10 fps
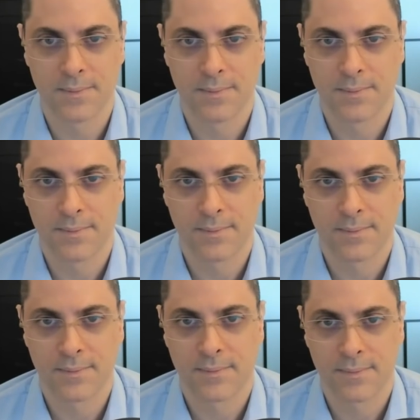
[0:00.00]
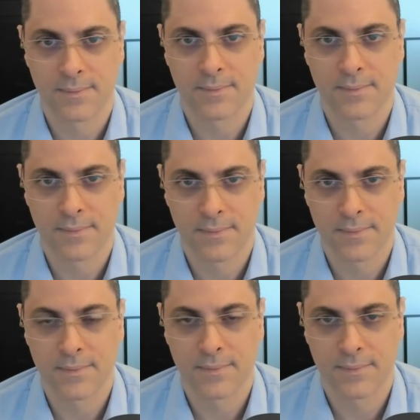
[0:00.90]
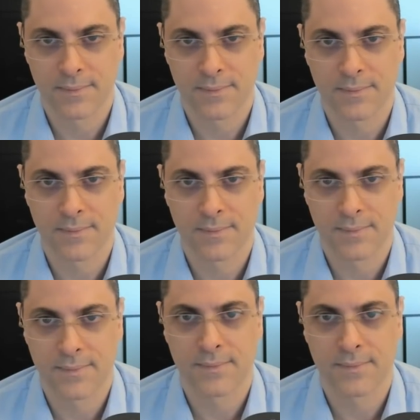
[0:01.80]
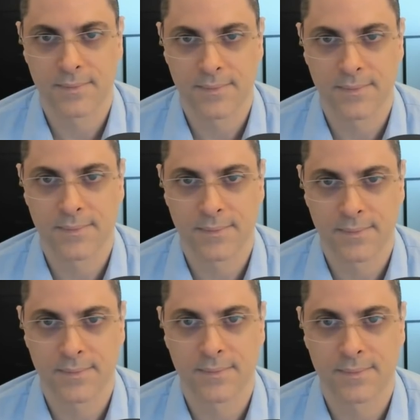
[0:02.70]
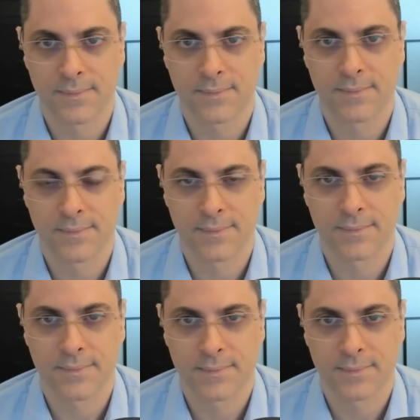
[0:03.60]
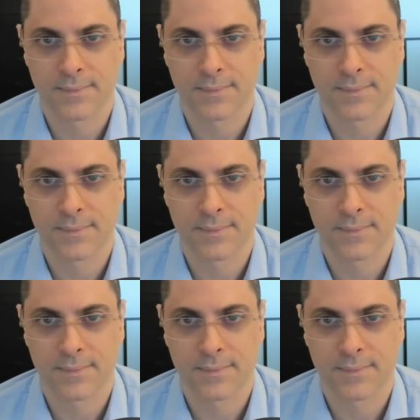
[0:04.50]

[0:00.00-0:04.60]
No words are spoken by the person on screen.